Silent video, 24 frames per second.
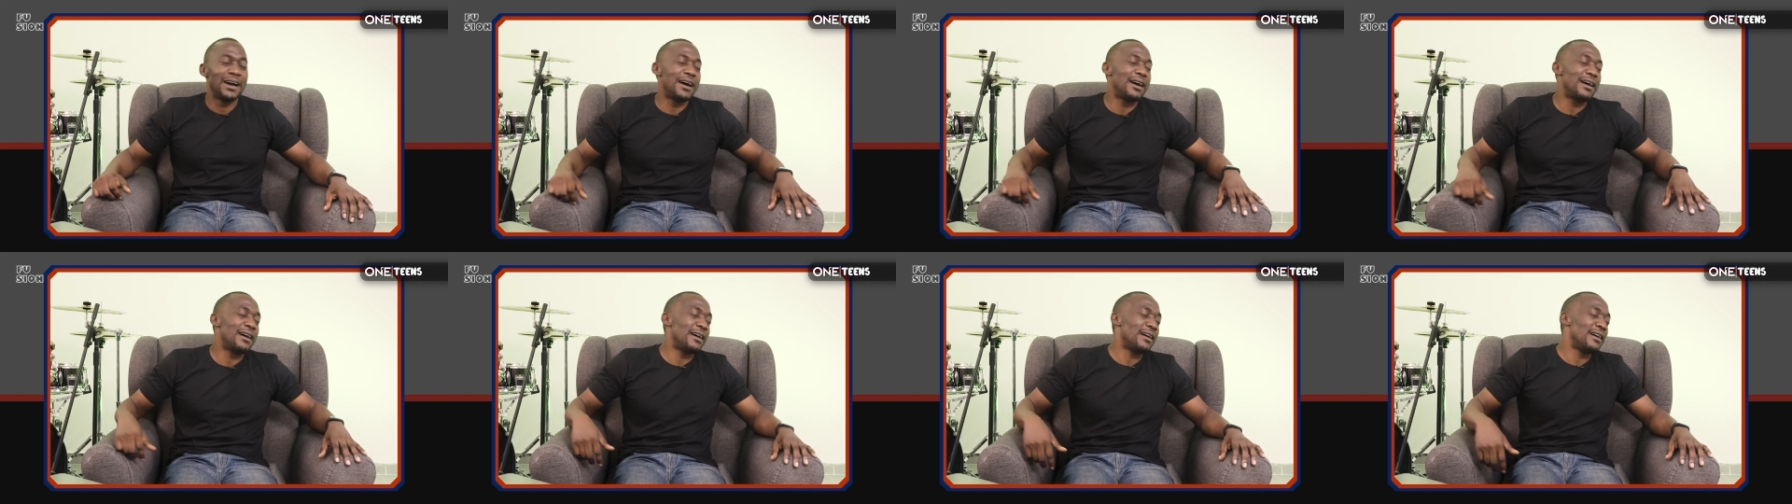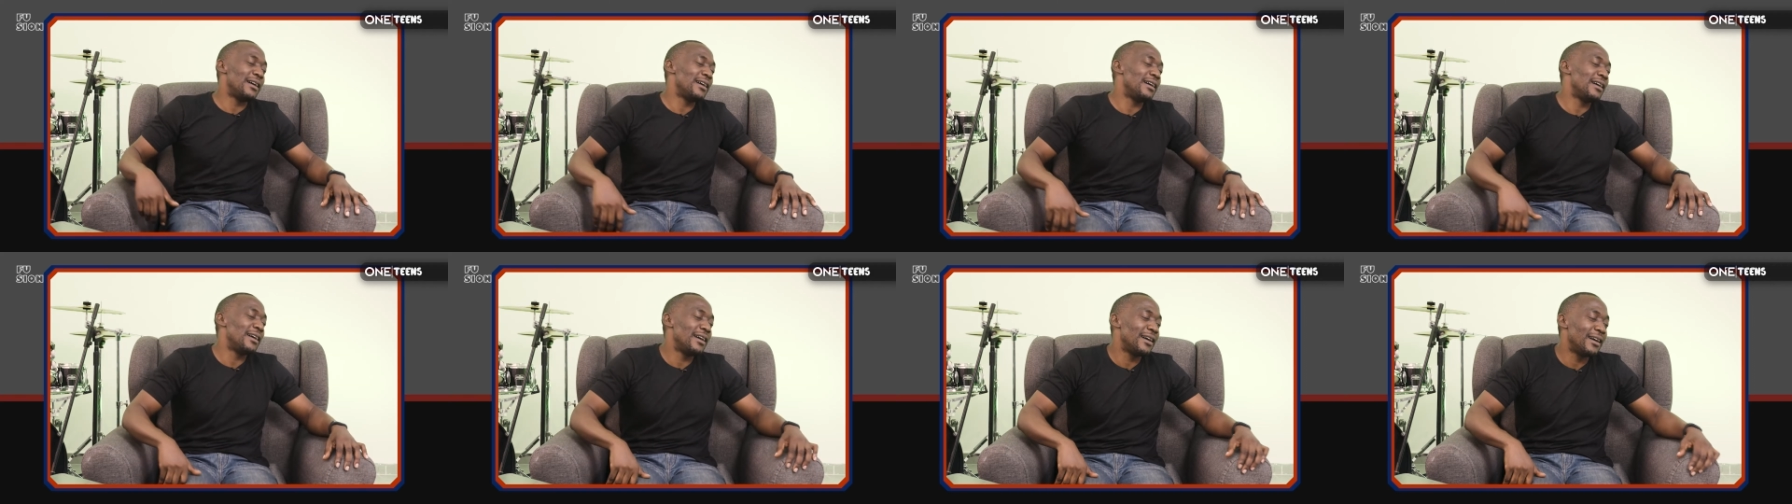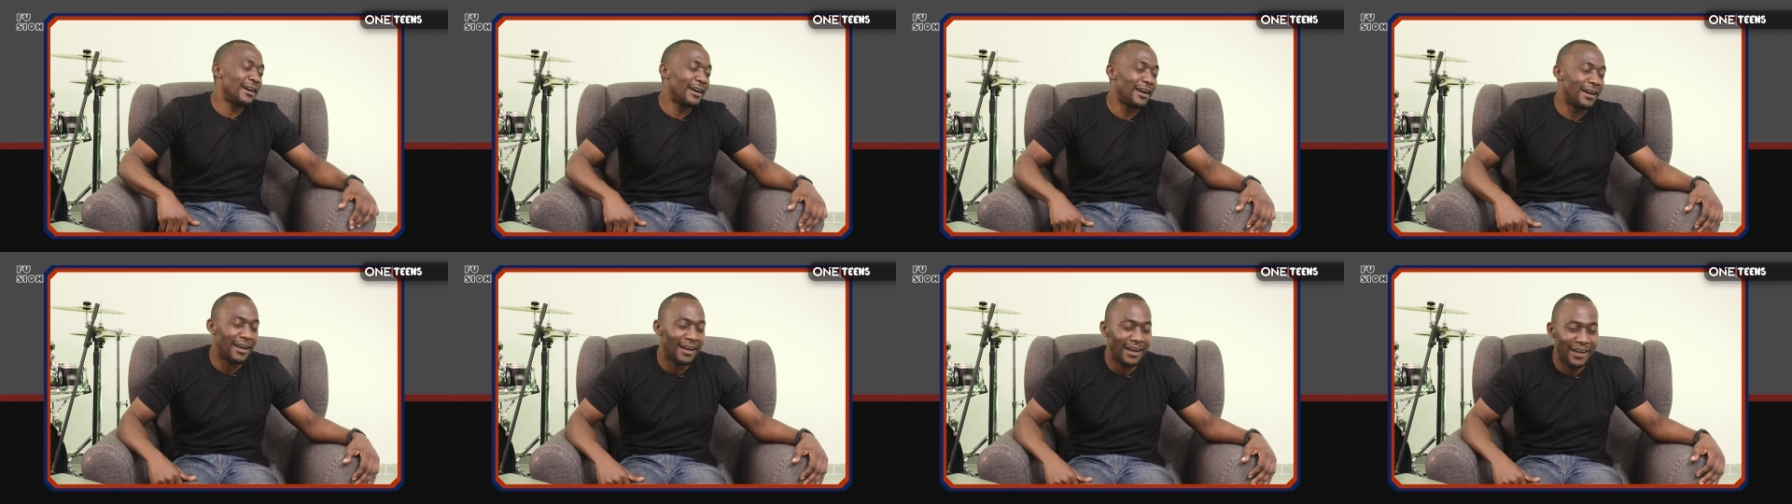Ha ha
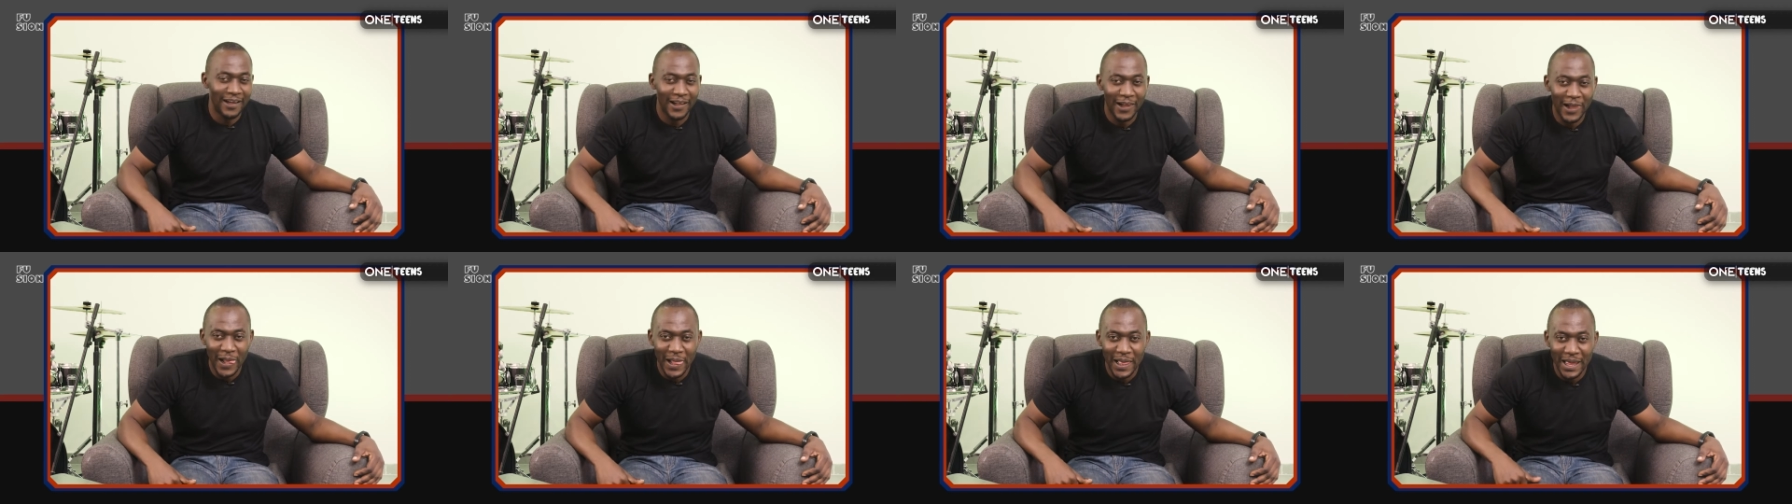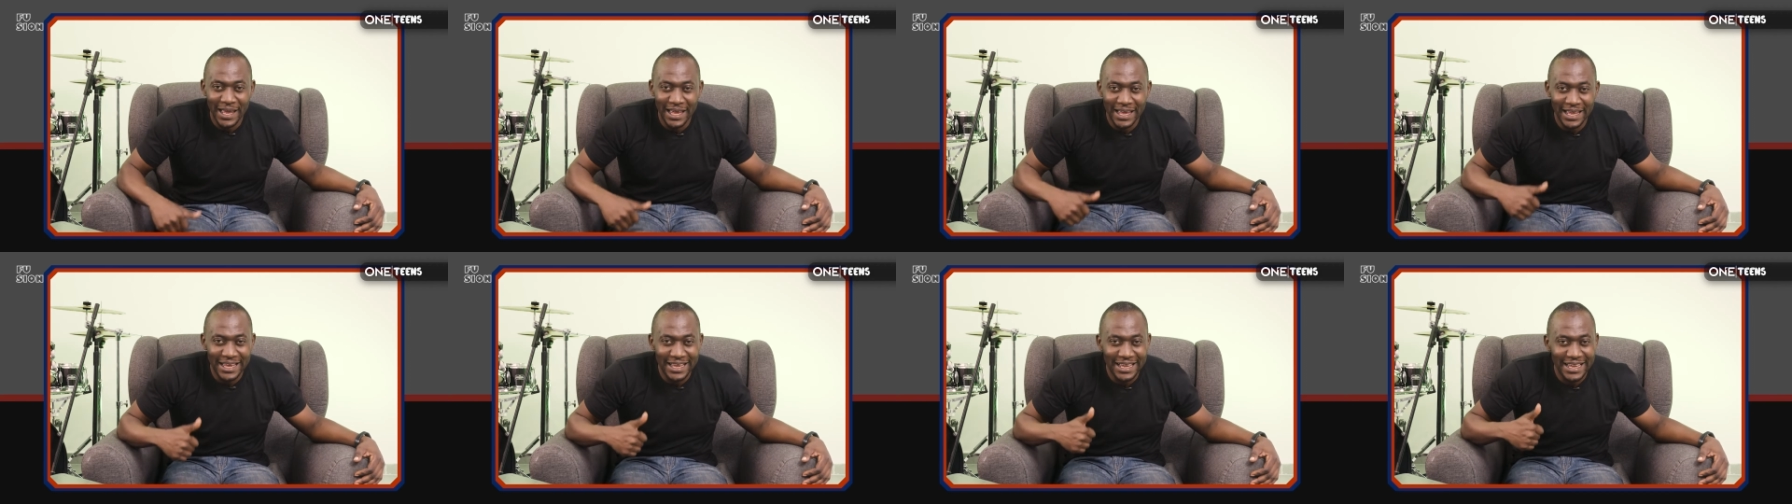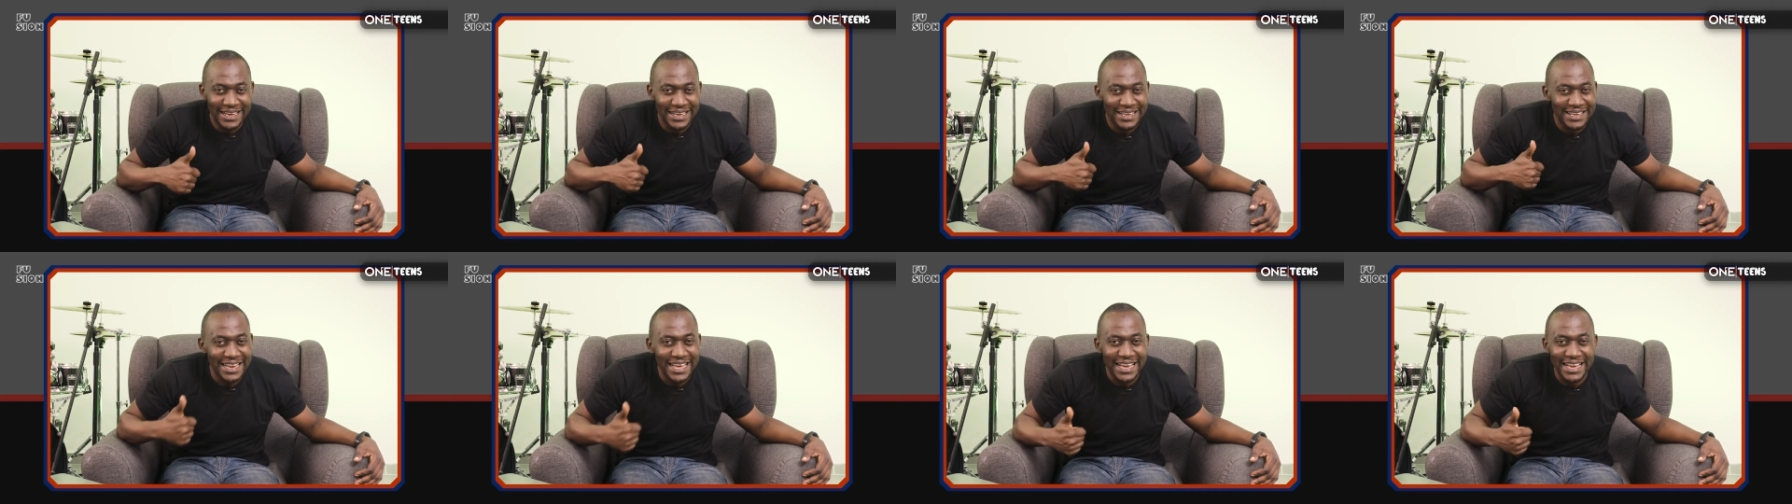ha.
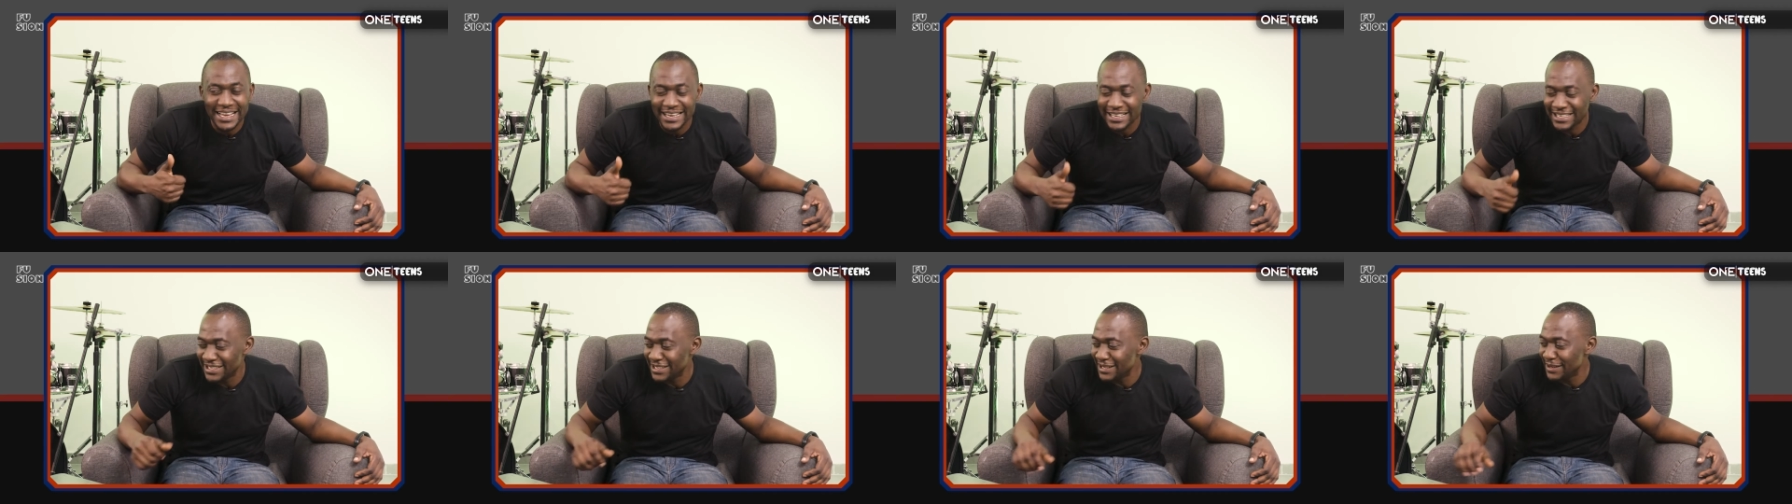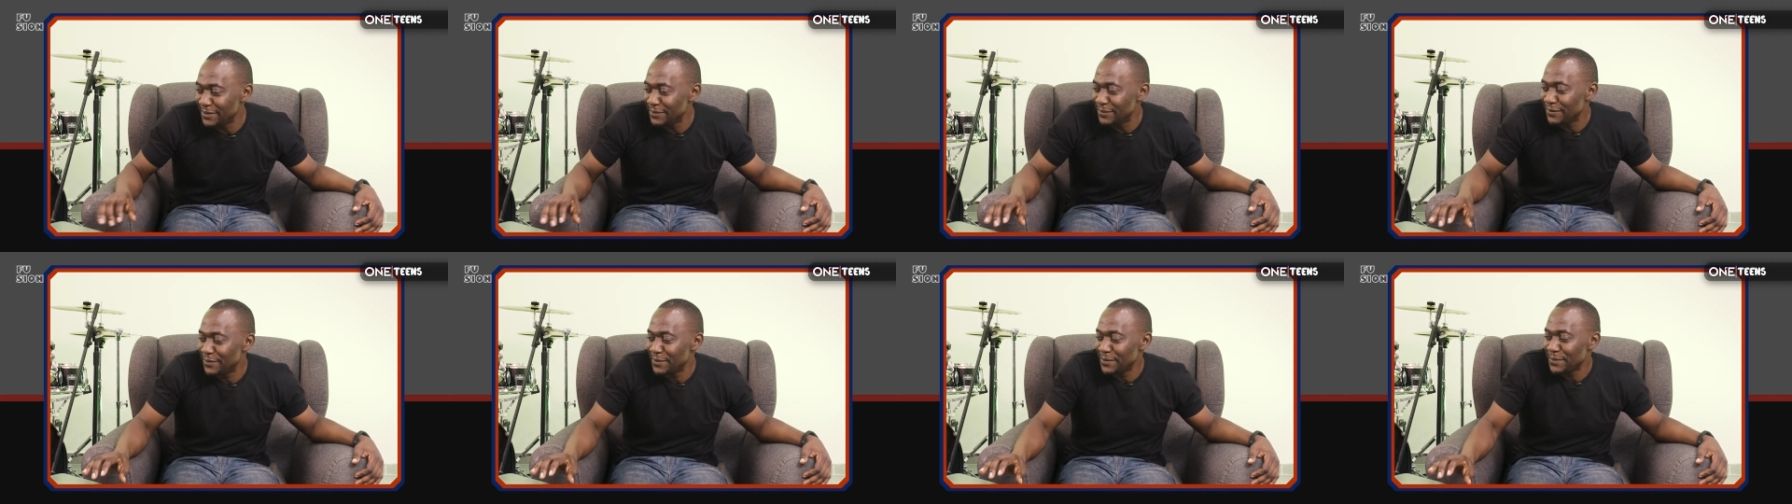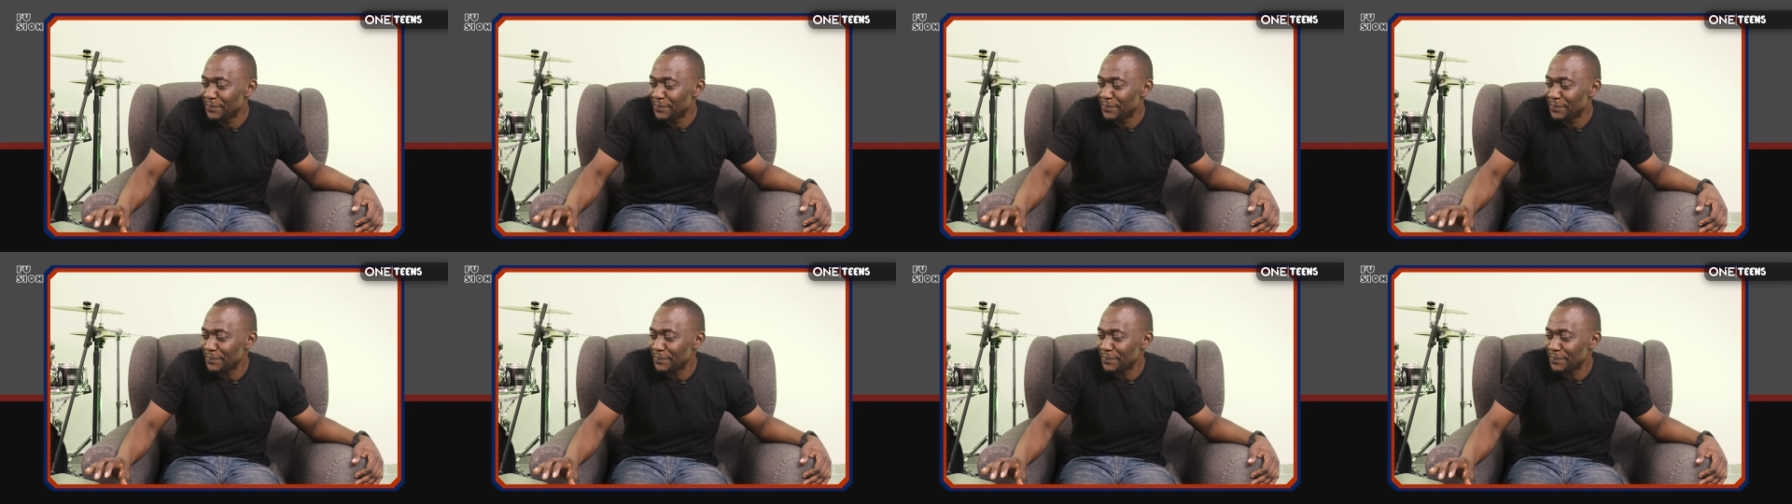Negative.